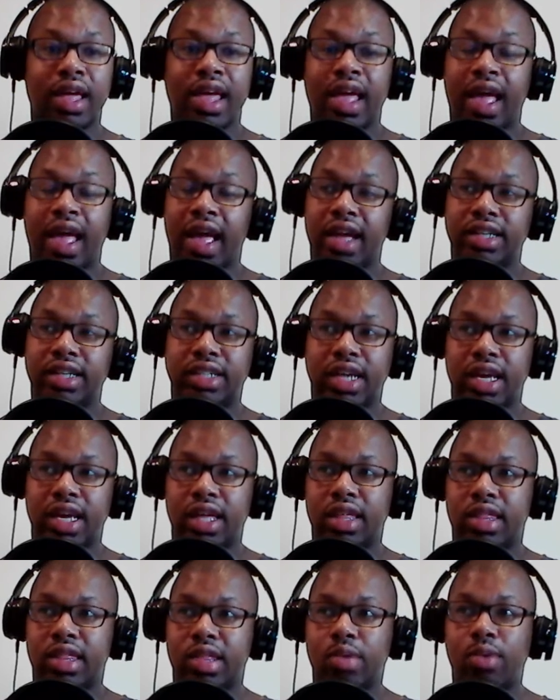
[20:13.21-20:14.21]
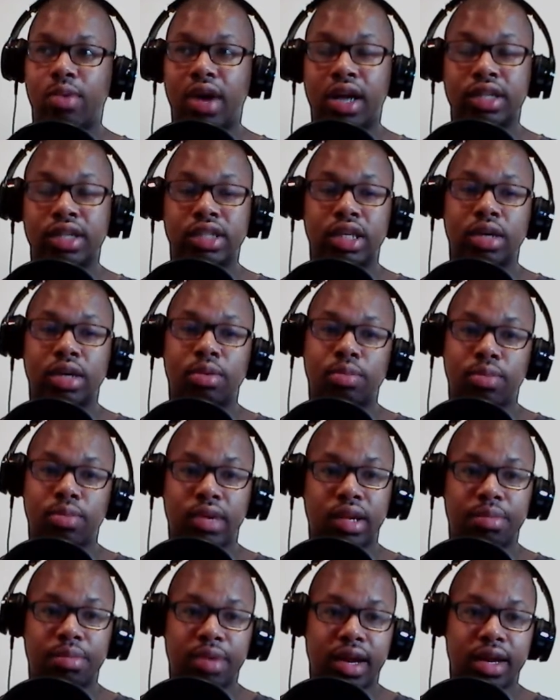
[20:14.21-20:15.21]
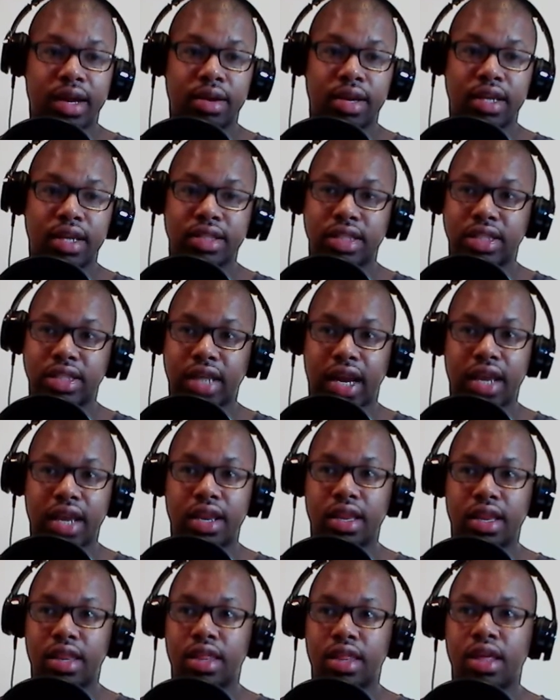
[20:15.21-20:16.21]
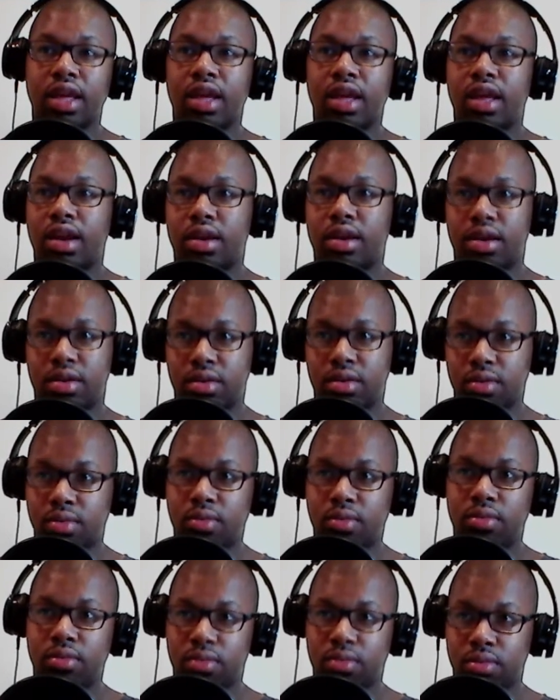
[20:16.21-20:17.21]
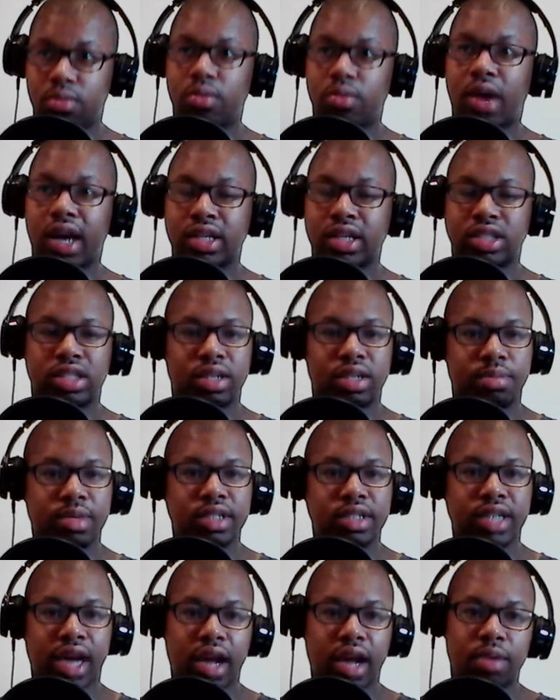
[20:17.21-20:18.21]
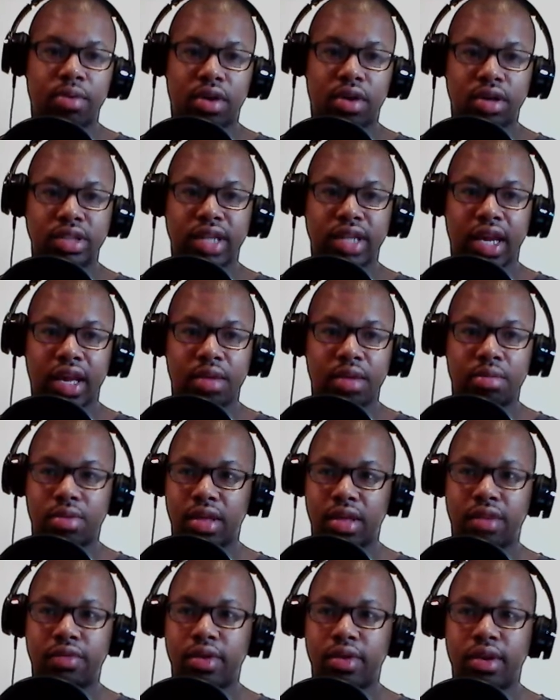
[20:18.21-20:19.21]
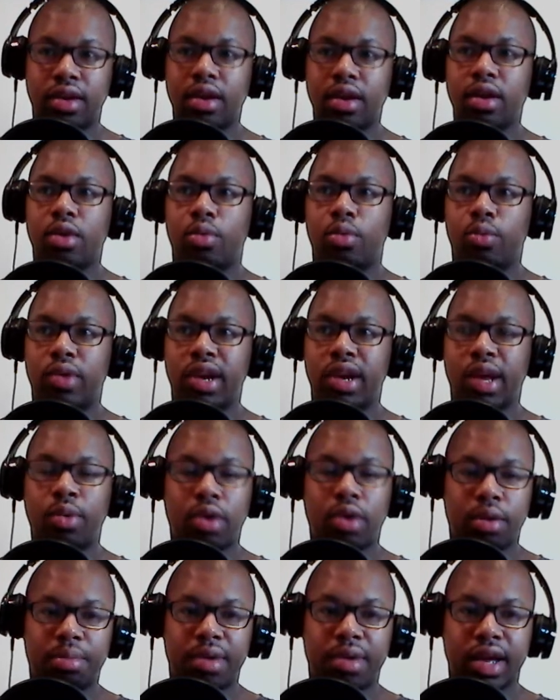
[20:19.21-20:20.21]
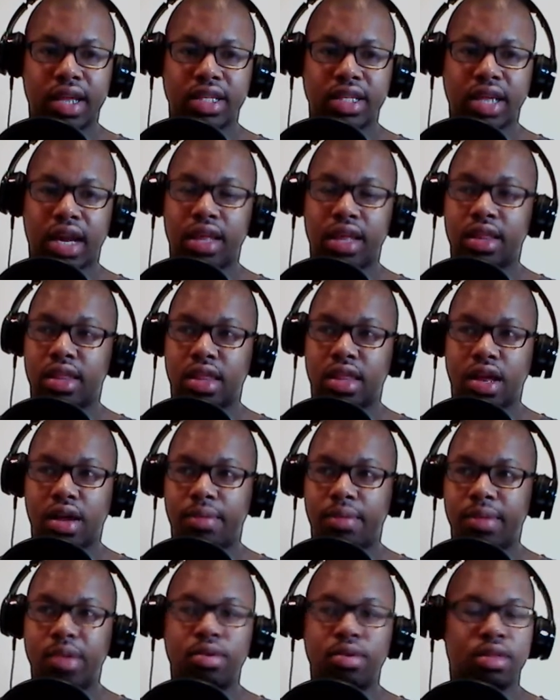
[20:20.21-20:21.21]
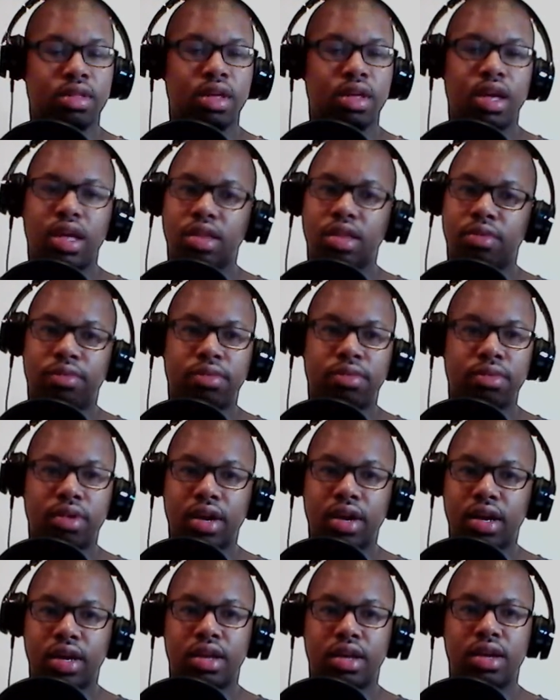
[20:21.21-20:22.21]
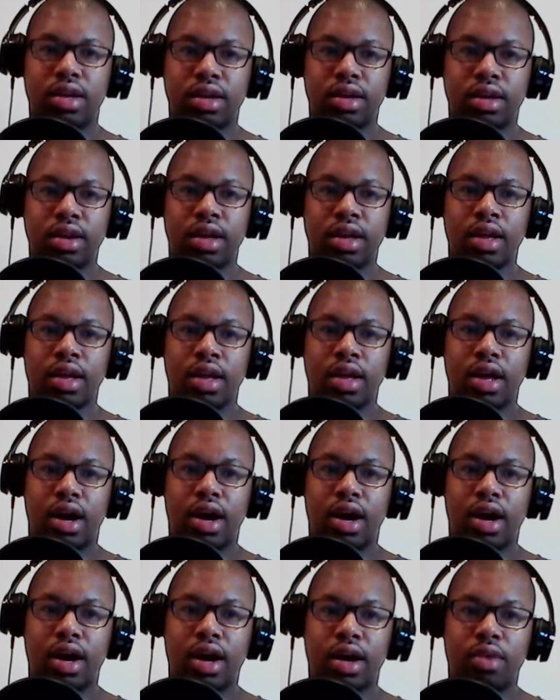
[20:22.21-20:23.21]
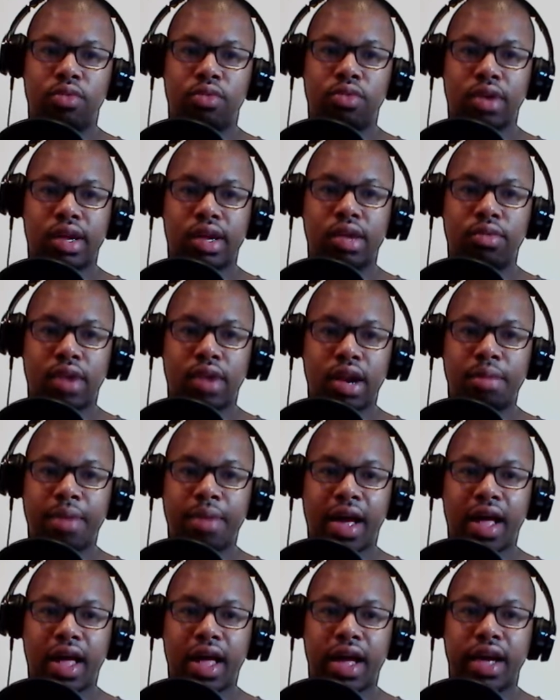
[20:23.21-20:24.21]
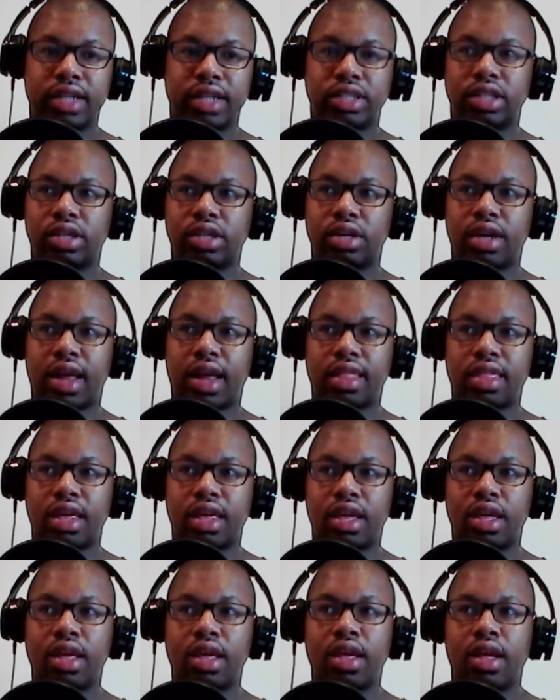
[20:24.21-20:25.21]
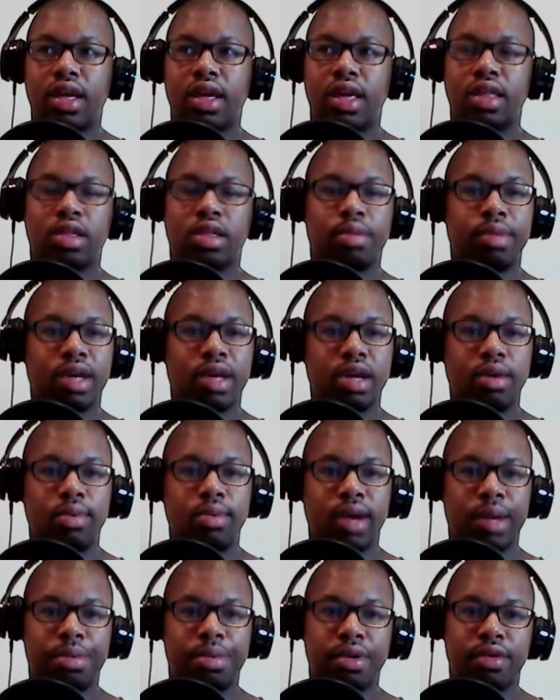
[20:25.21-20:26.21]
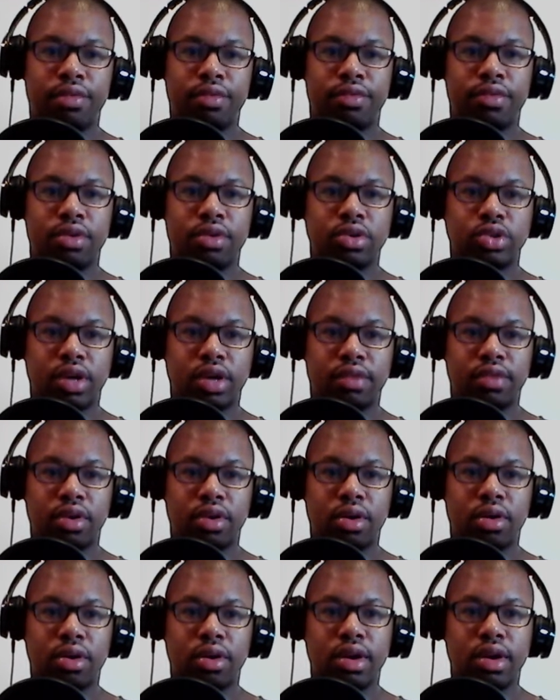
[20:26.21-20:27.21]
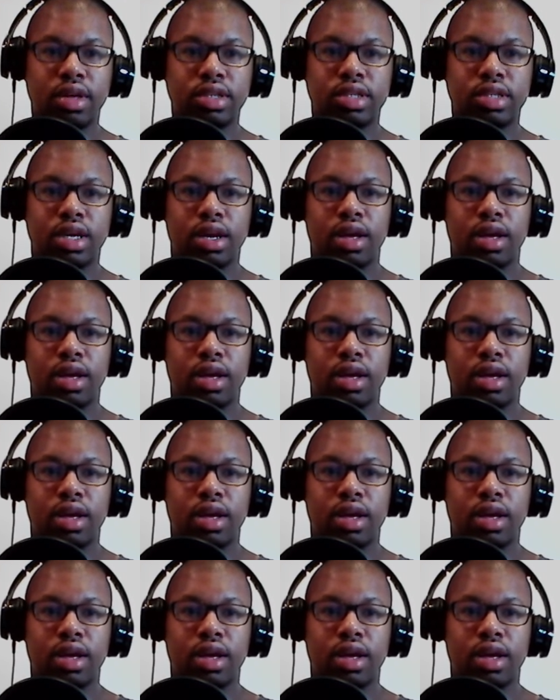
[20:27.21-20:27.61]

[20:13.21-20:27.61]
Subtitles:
Had a chance to watch him when he played against the Titans and watch some of the Jaguars games, even when they weren't playing Titans. He's a really good rookie running back last year, and I think he's going to be a good weapon for Trevor Lawrence.